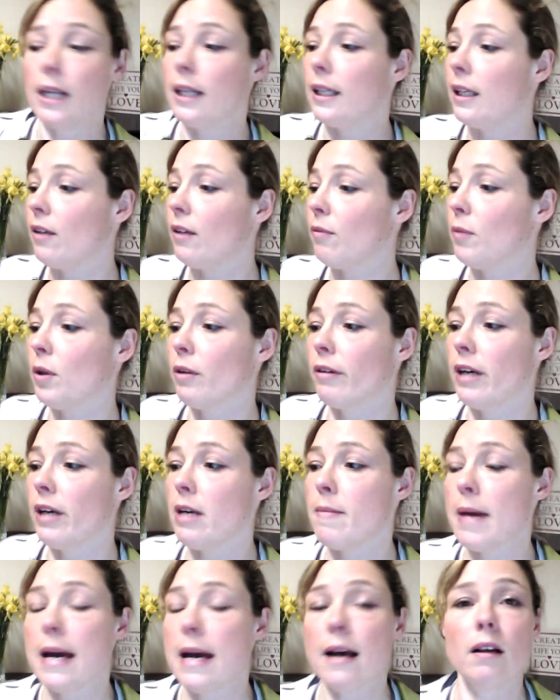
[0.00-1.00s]
Give me your
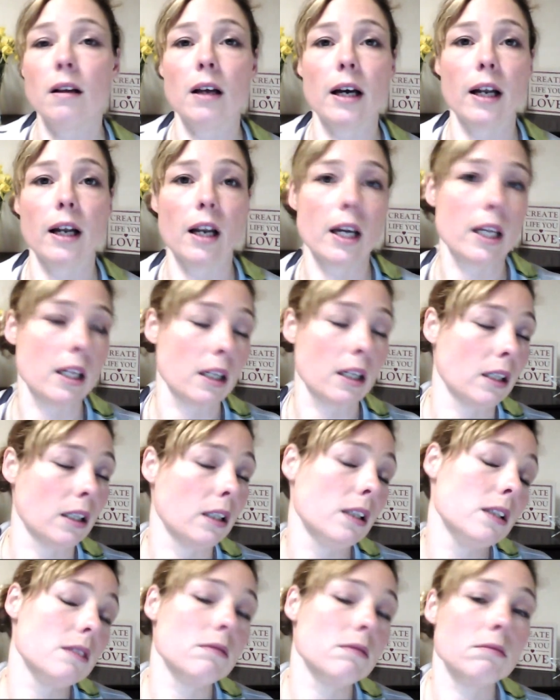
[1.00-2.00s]
email and I
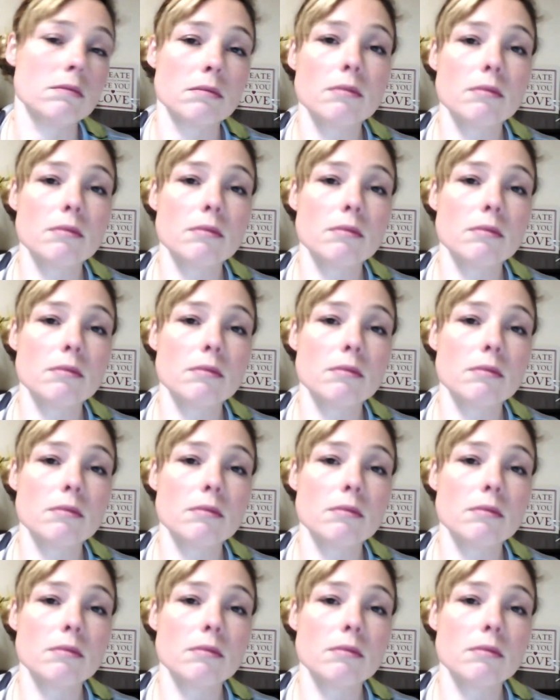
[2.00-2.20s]
can